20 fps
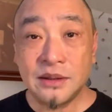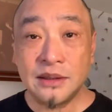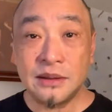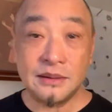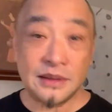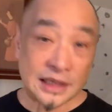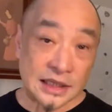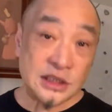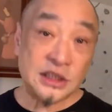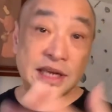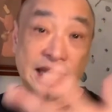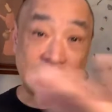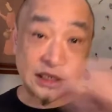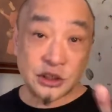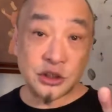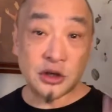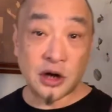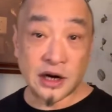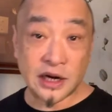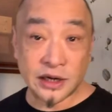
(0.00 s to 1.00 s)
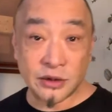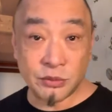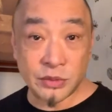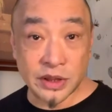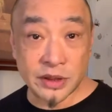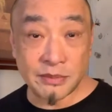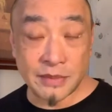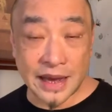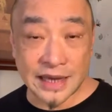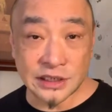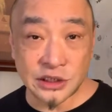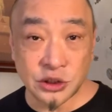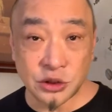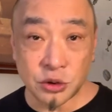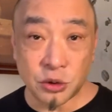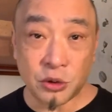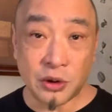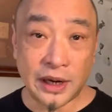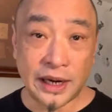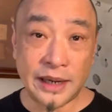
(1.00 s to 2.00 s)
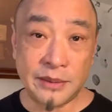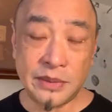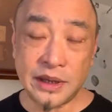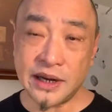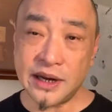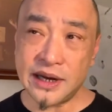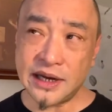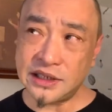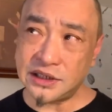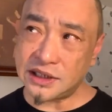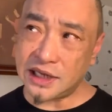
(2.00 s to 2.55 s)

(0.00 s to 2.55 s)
Let's get started with my story because